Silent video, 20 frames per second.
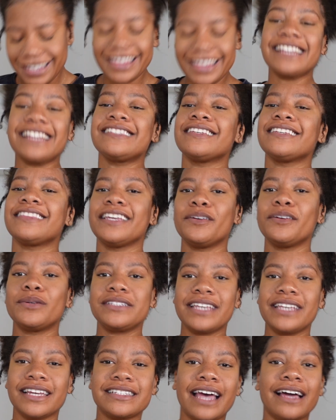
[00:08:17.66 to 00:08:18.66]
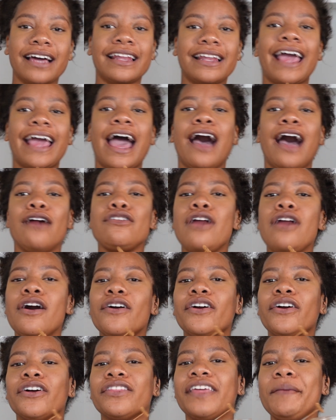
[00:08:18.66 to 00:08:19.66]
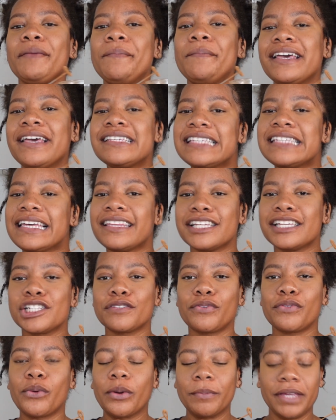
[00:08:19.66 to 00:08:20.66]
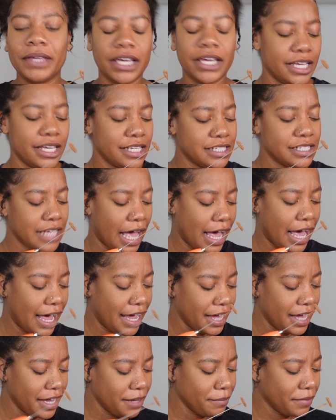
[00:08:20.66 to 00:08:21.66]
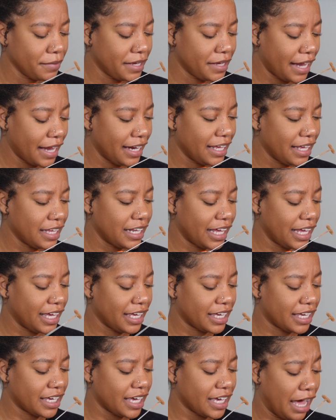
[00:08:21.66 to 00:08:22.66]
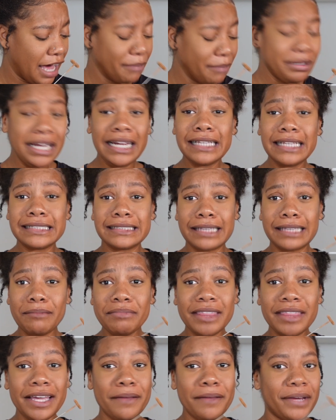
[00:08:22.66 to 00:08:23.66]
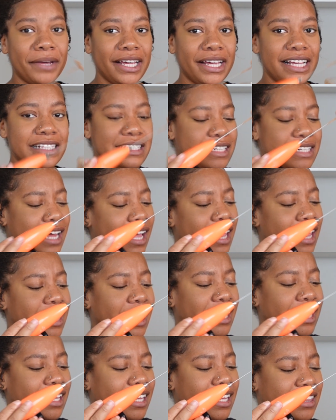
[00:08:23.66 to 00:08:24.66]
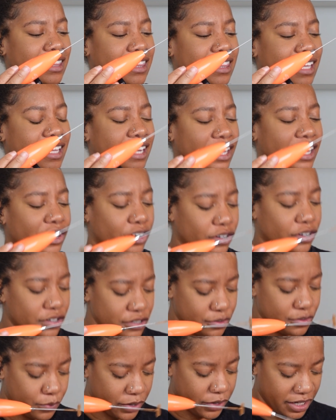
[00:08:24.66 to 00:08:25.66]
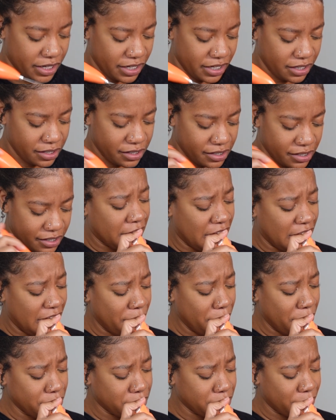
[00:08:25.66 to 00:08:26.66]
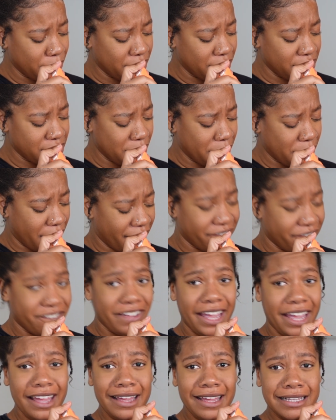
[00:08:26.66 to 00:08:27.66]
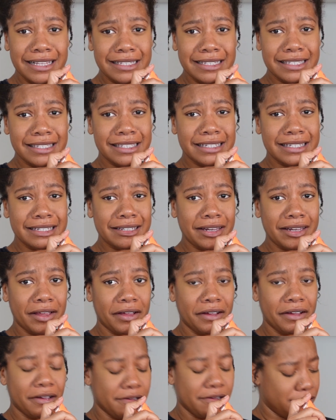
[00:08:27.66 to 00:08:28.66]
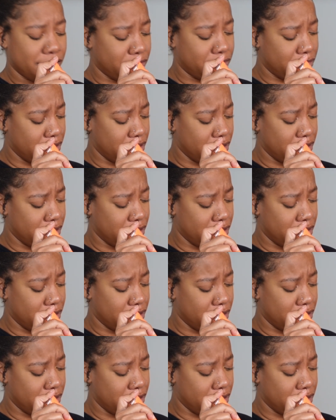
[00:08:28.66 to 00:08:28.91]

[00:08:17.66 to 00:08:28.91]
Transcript: that's the thing with TikTok. Like, how long are they mixing this for? Because I'm getting something, but it's not like getting thick like hers was. I'm supposed to wear this on my face? Oh